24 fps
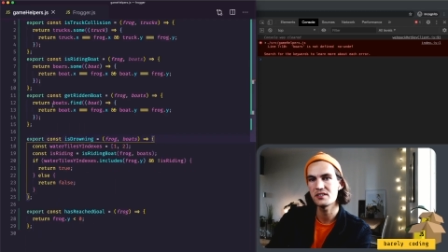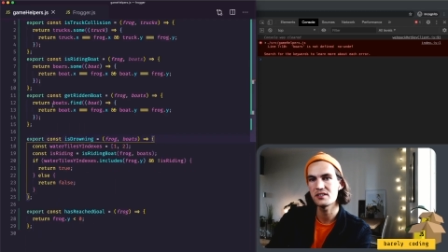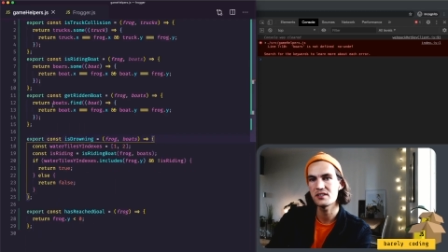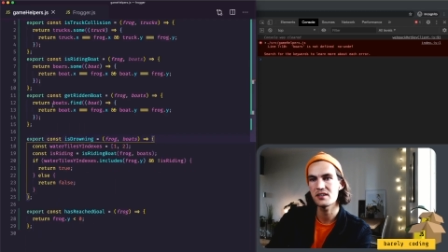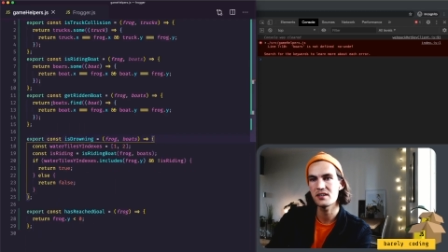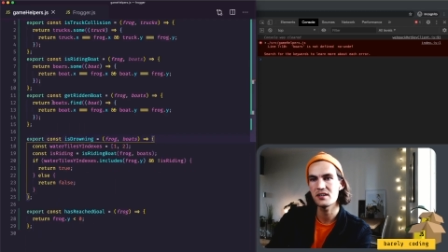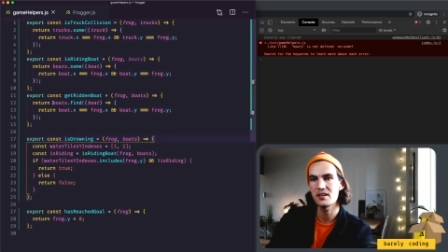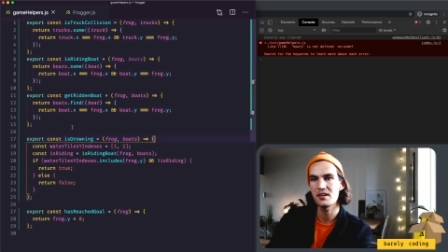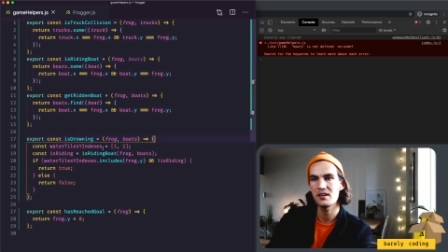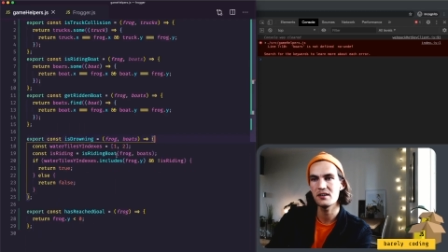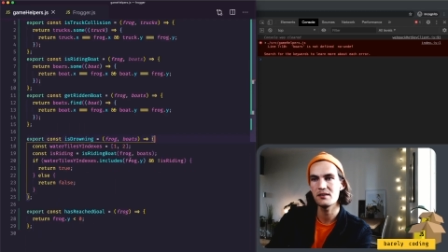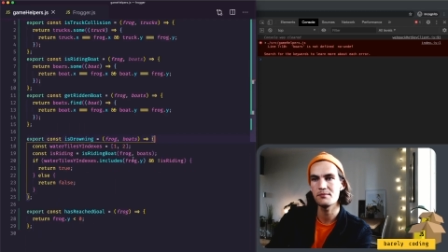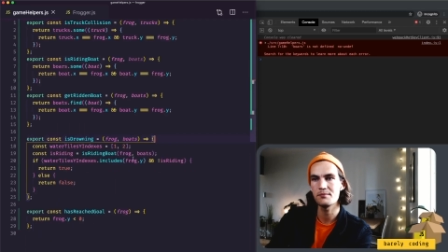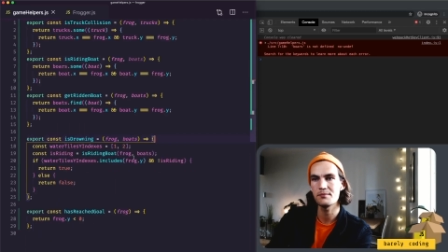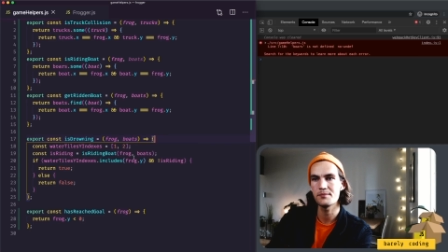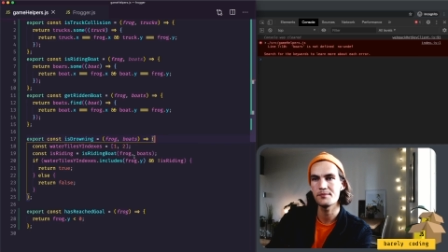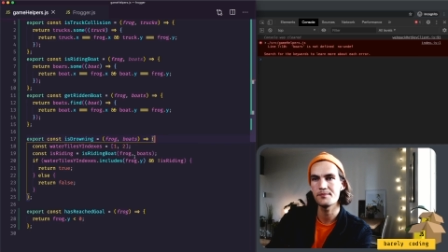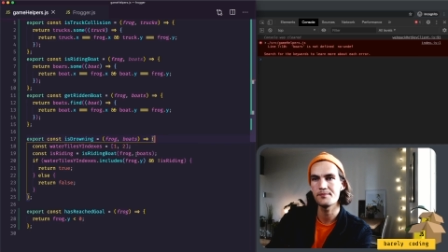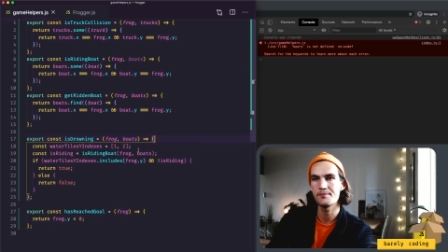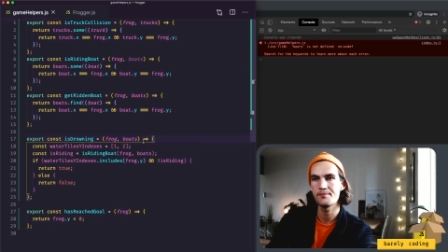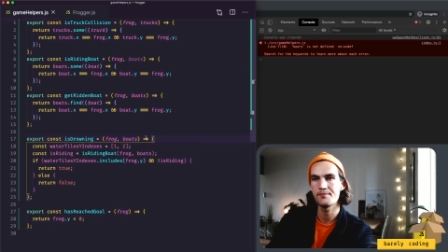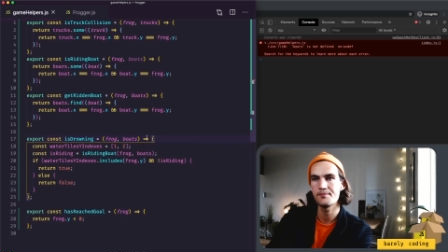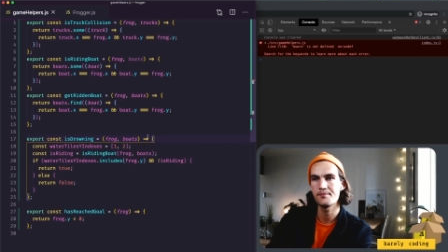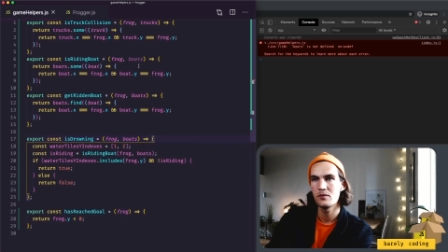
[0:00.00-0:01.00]
game.
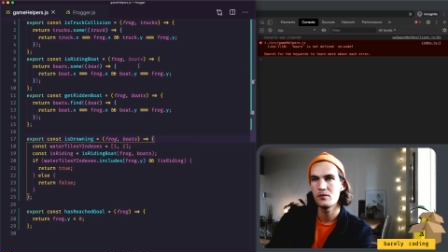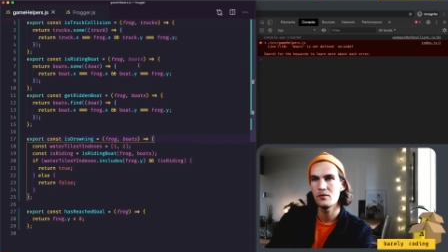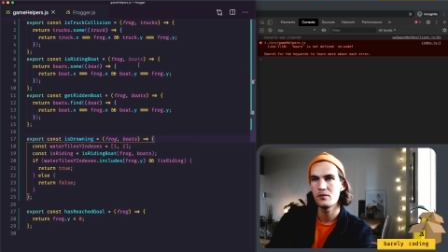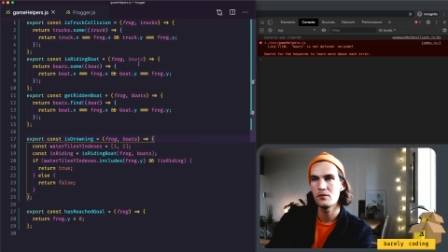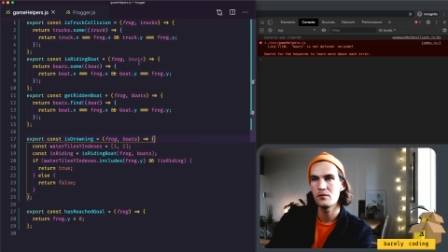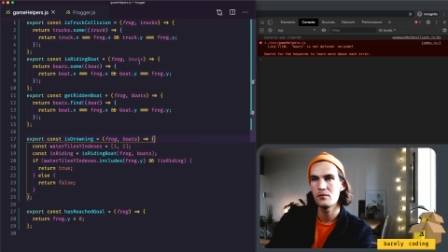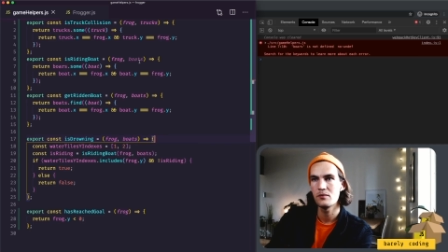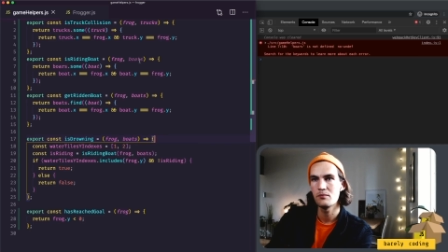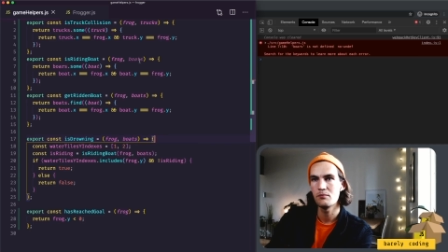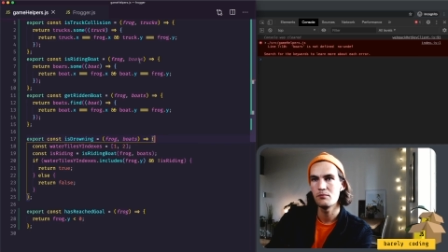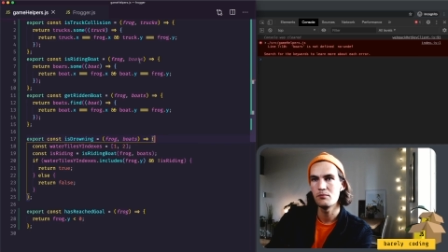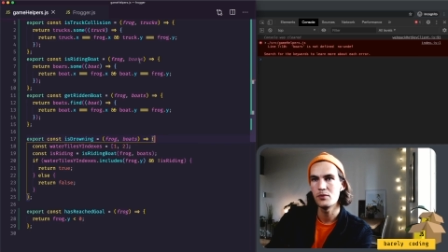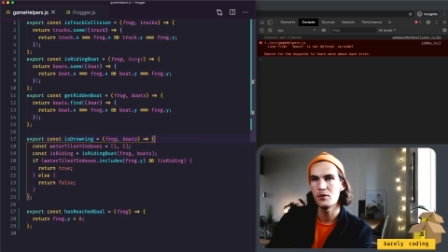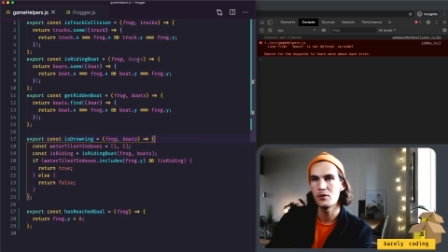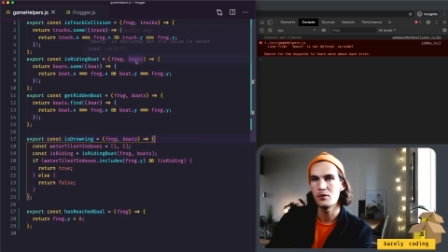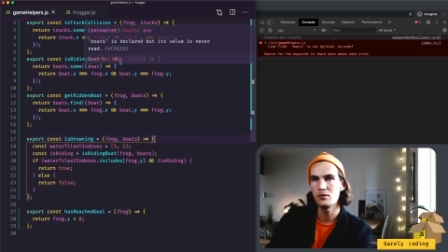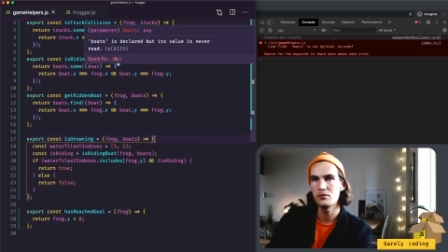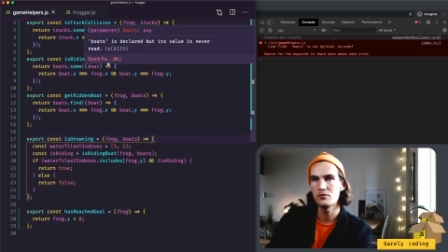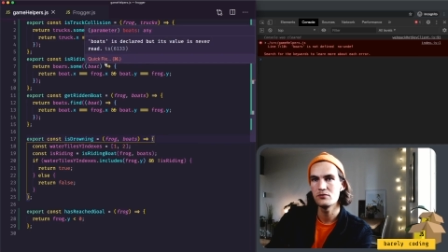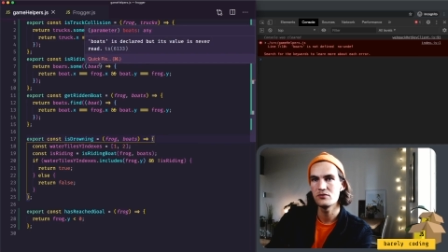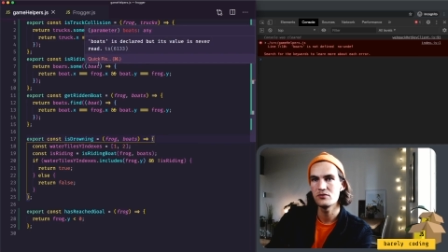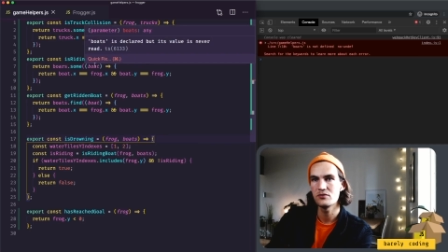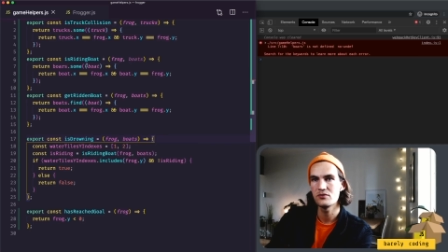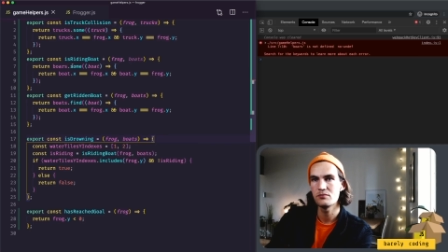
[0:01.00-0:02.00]

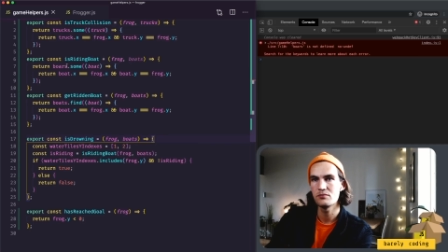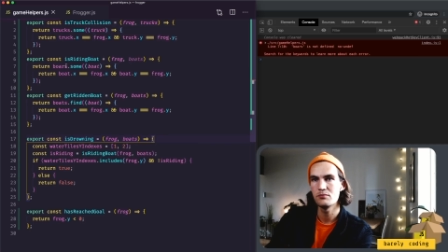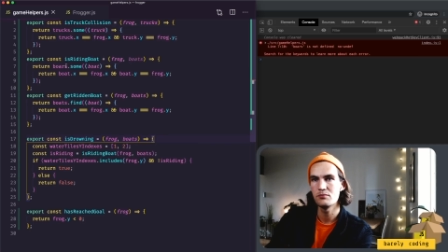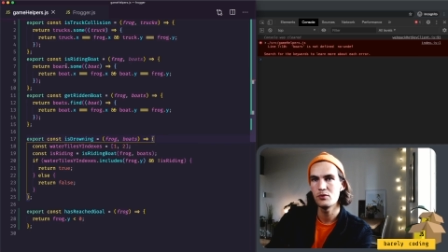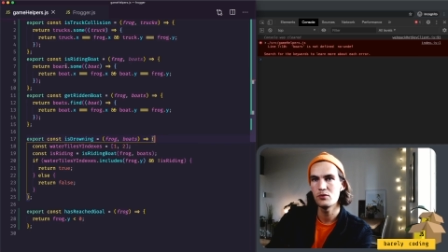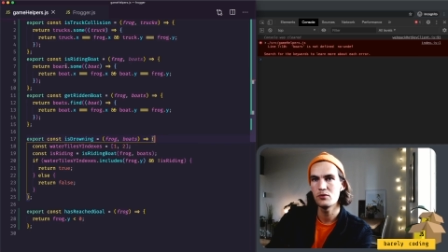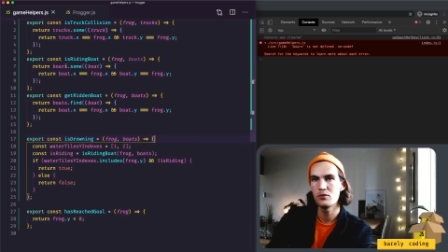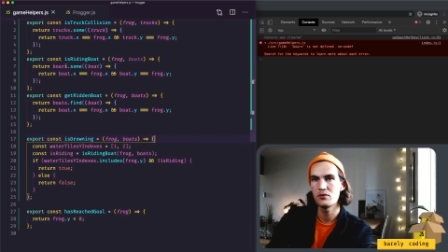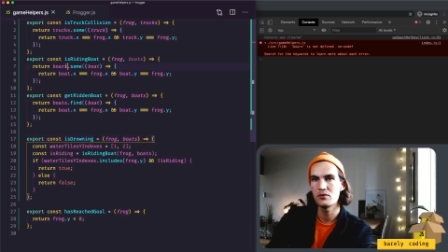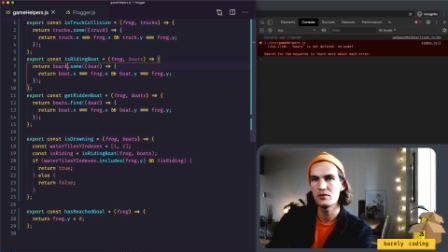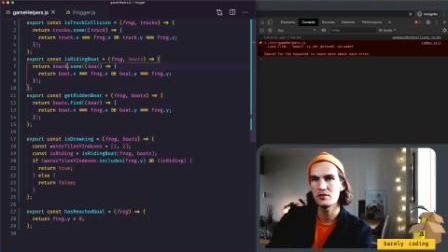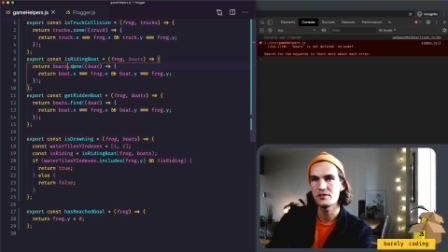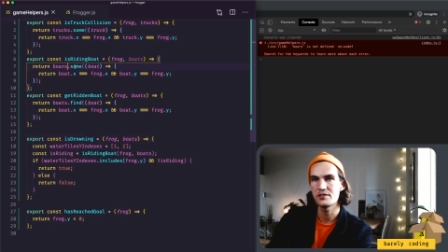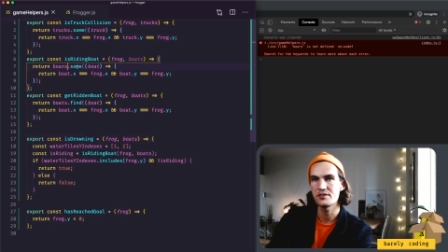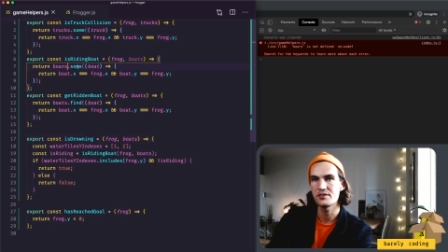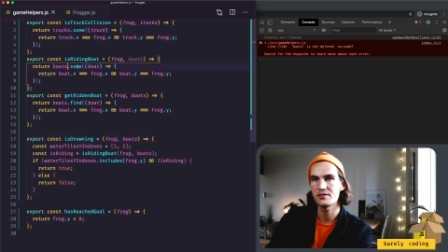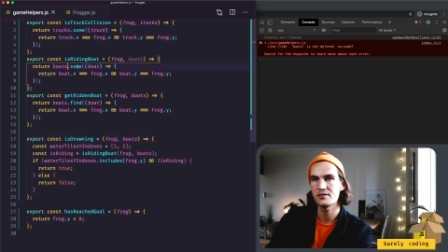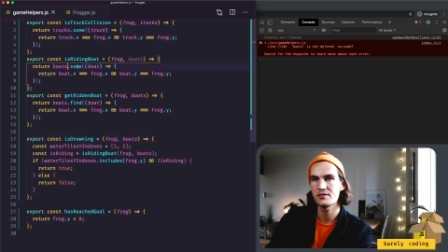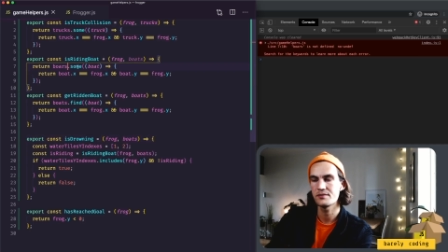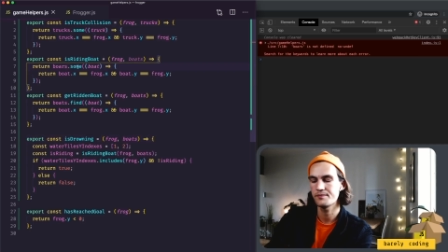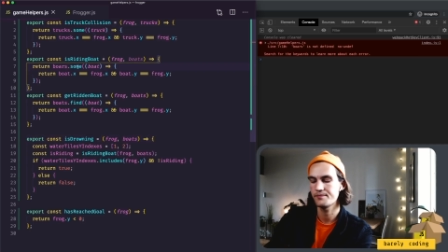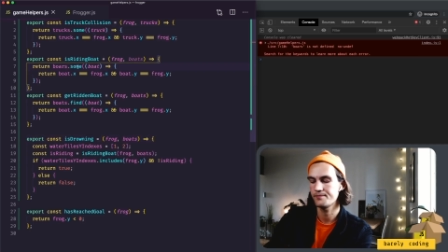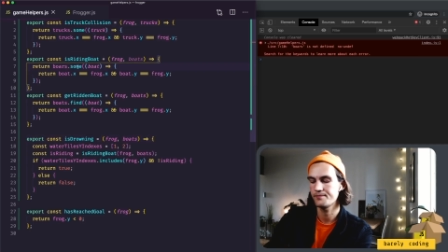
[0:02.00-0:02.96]
Boats, boars.